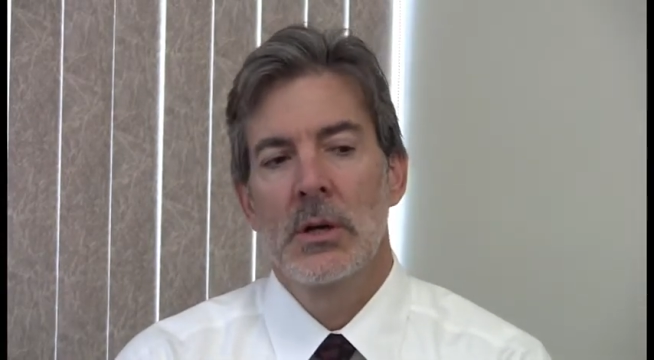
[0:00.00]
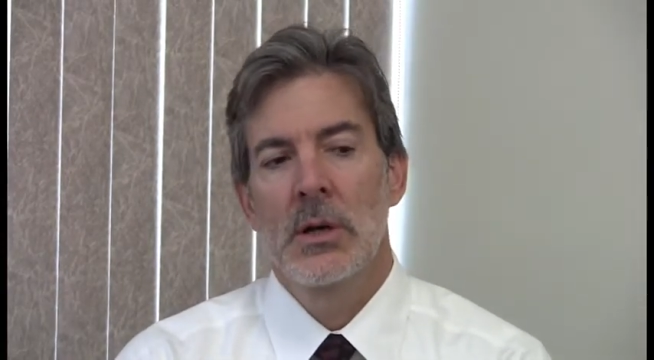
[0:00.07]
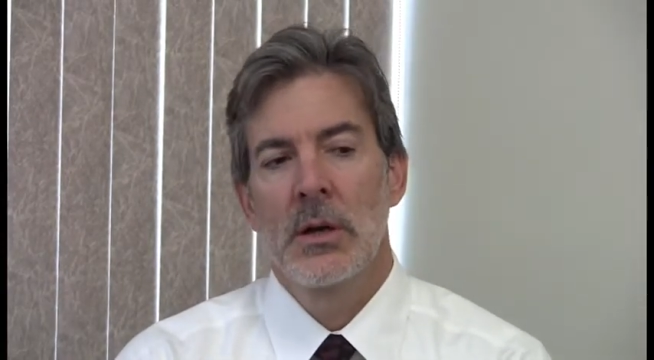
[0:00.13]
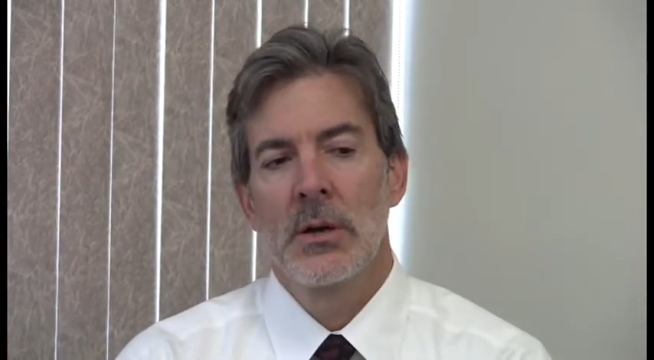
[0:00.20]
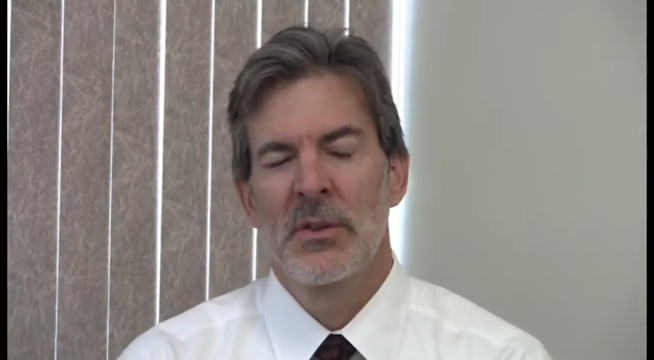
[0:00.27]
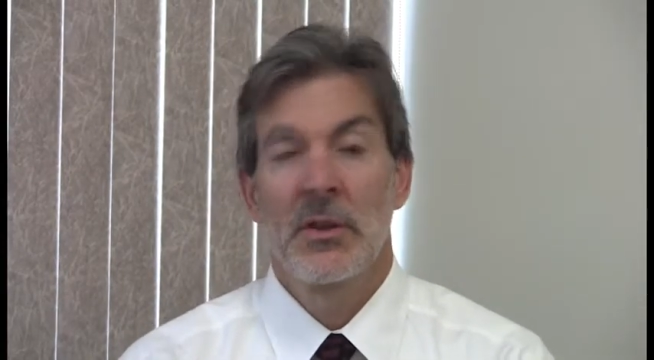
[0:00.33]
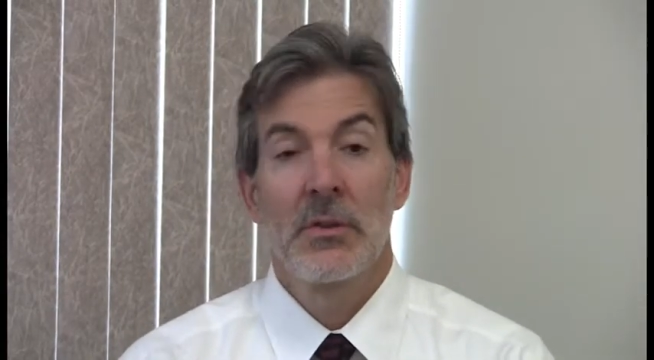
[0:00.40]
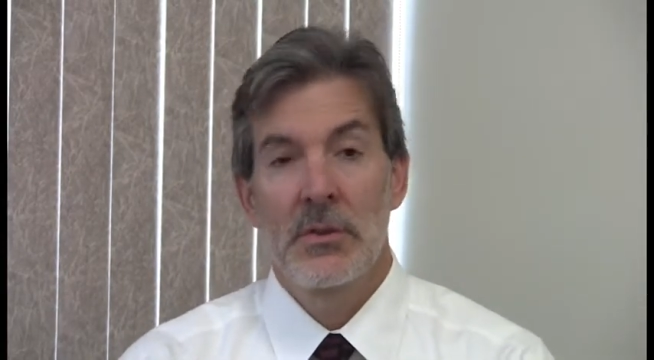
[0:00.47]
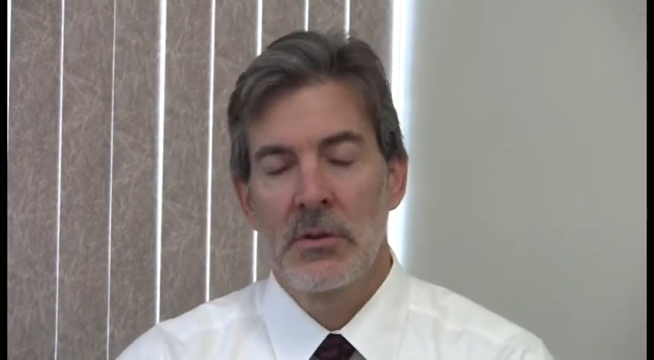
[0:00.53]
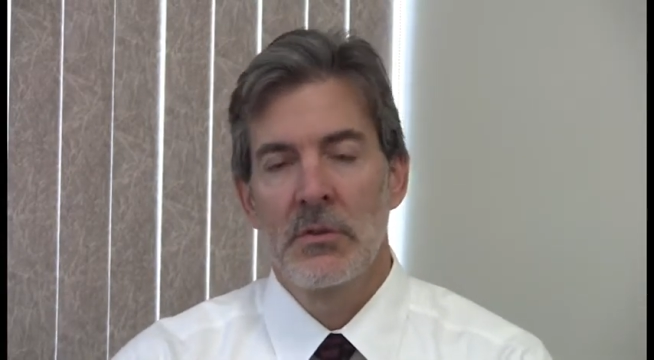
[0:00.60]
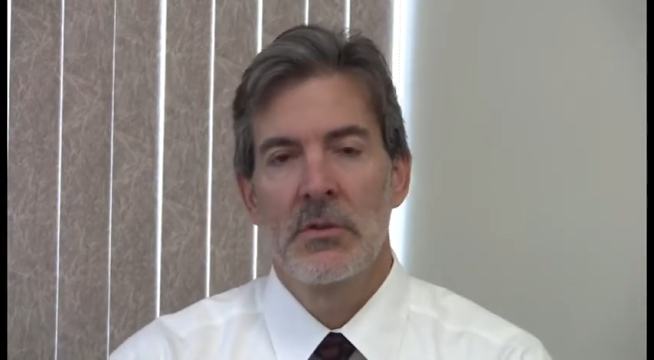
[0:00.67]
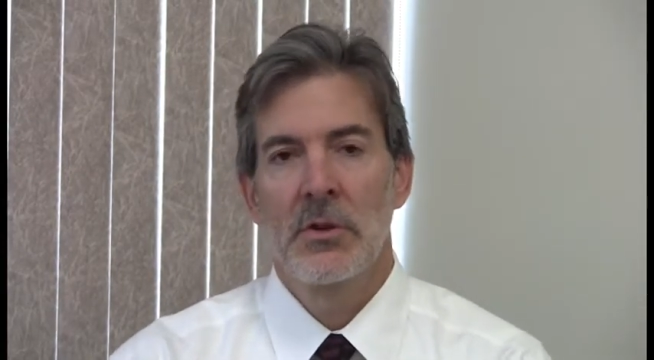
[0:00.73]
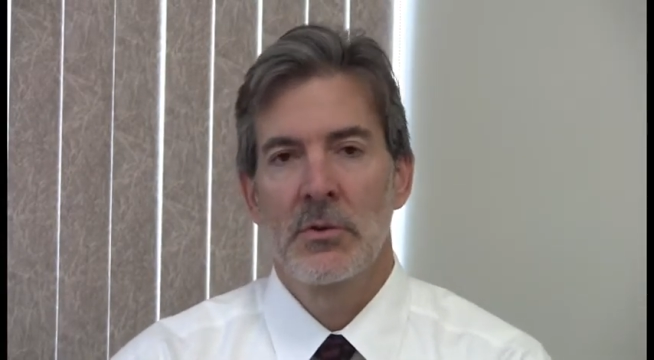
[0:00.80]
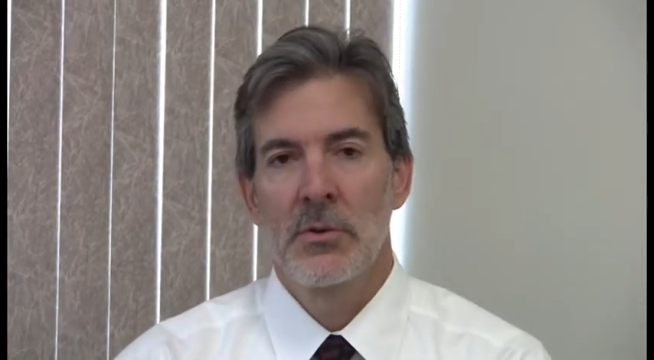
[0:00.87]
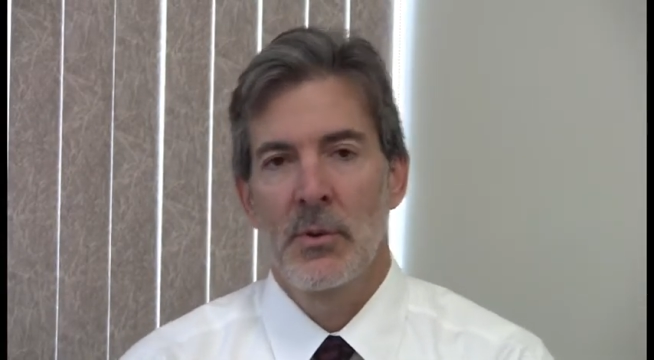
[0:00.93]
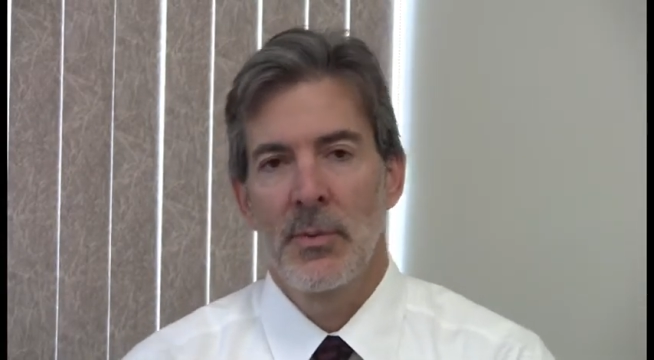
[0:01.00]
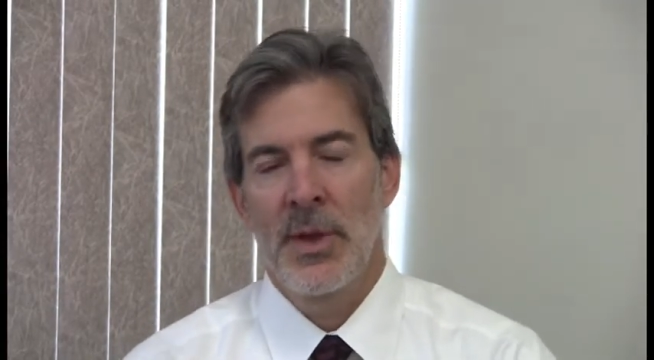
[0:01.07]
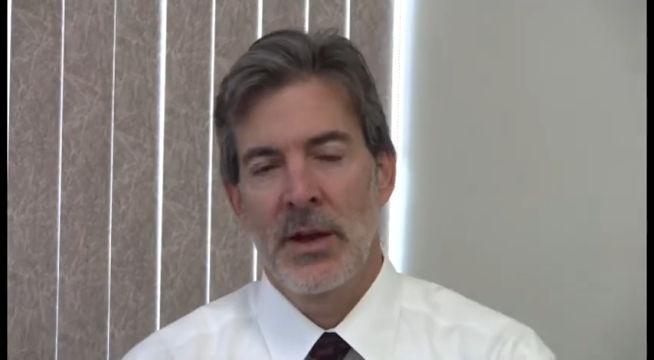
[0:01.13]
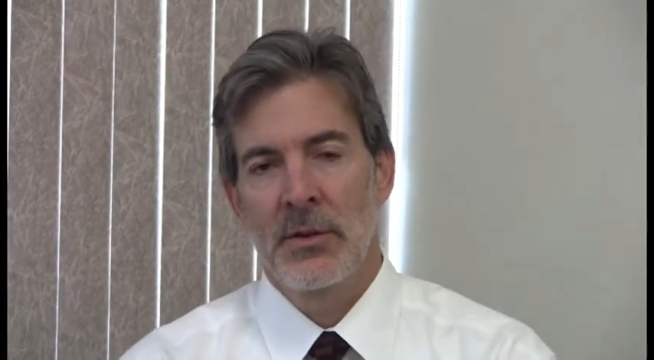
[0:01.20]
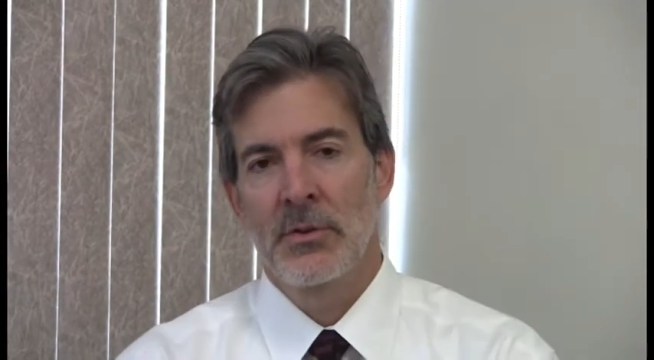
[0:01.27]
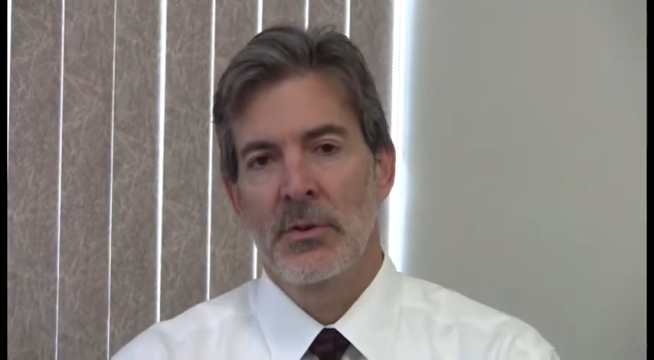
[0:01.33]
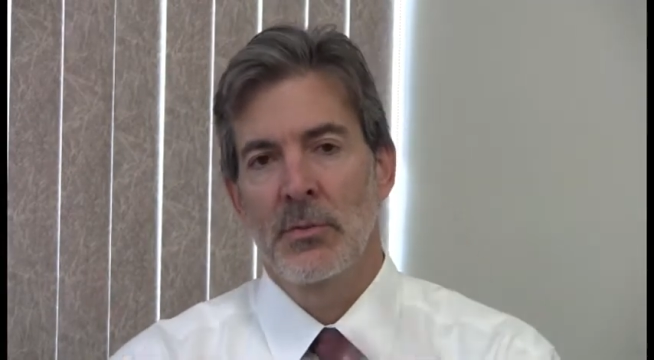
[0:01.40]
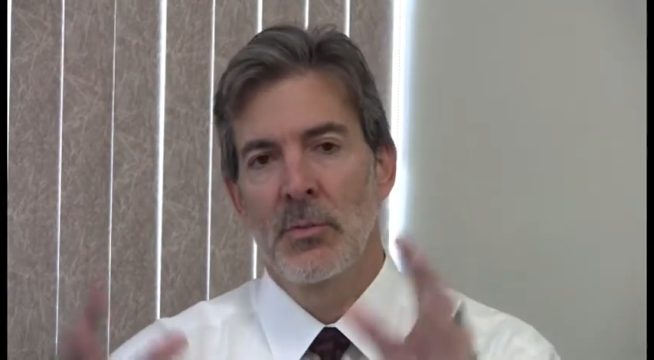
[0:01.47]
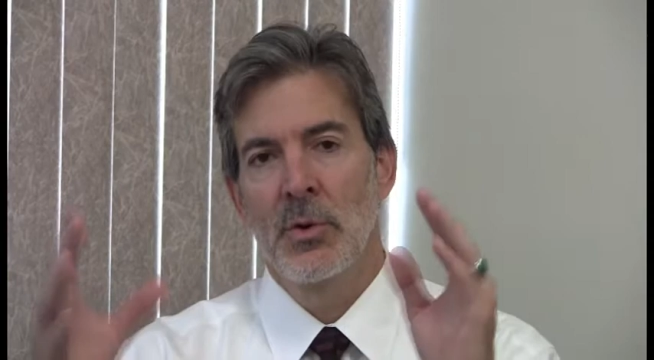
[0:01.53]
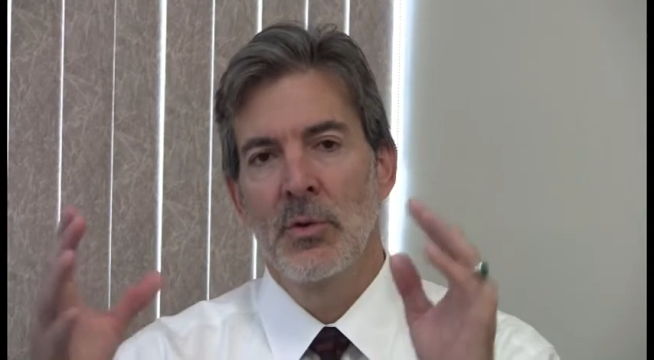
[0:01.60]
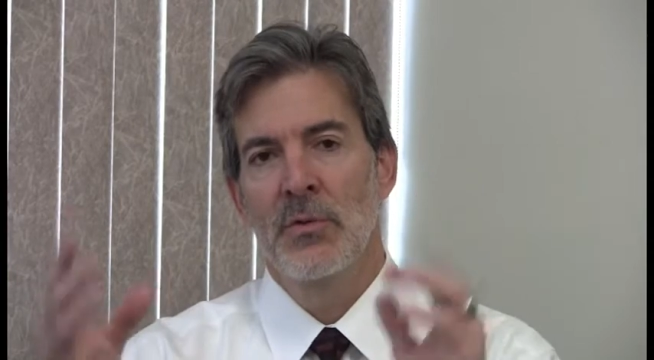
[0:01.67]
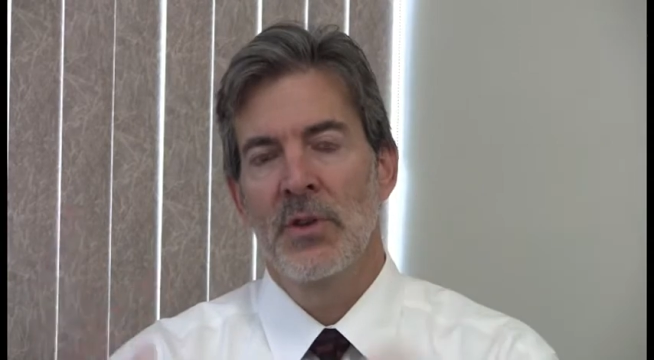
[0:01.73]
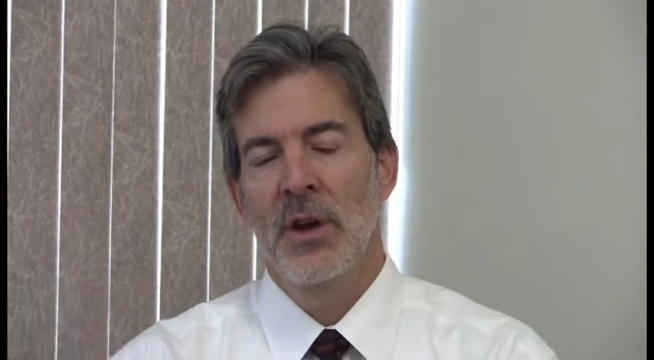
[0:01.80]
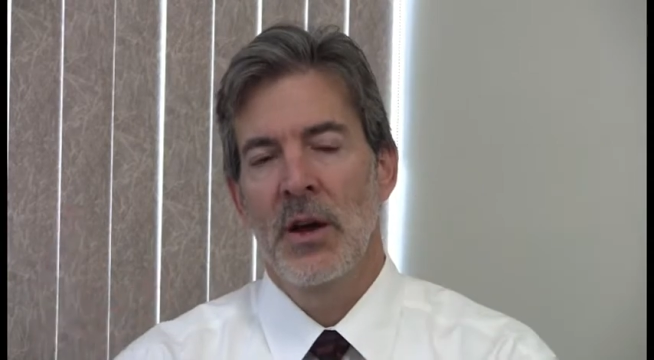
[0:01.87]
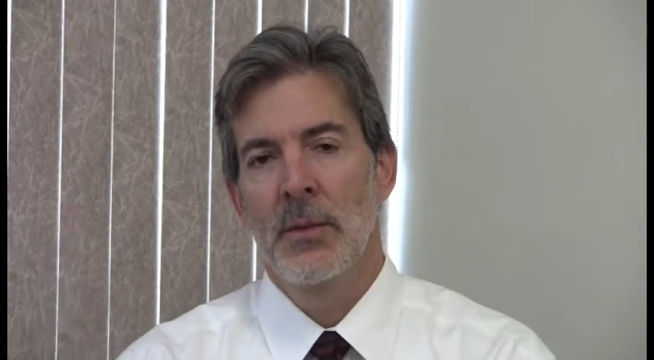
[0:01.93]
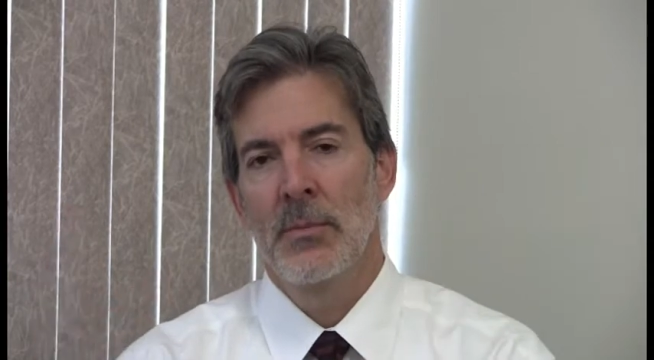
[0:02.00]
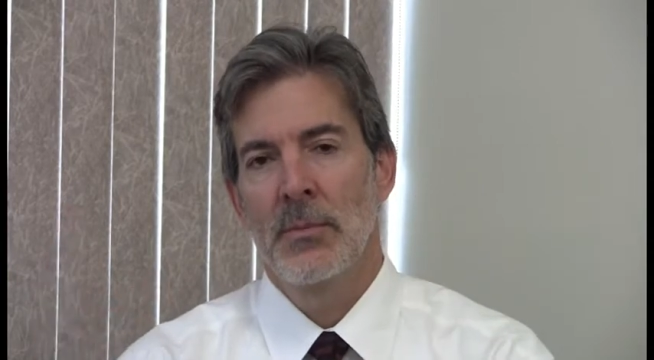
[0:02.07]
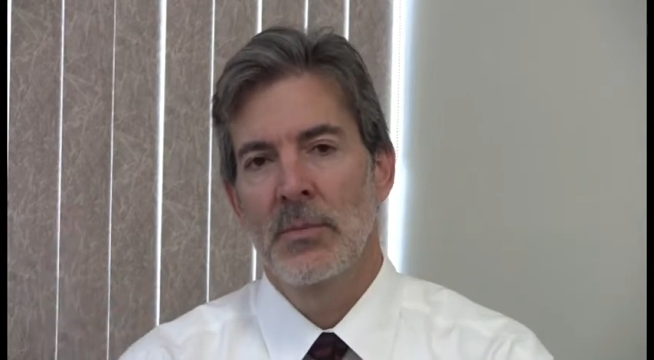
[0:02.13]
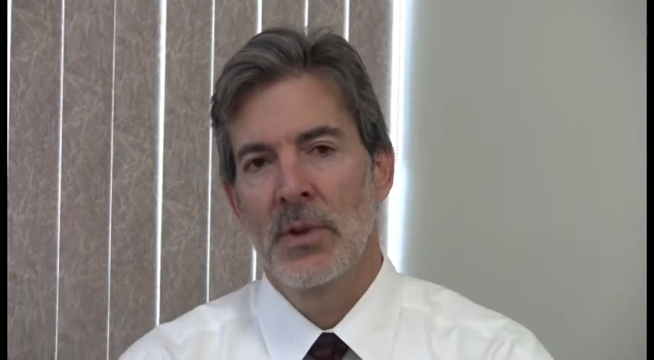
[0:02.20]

assistant general manager moved up,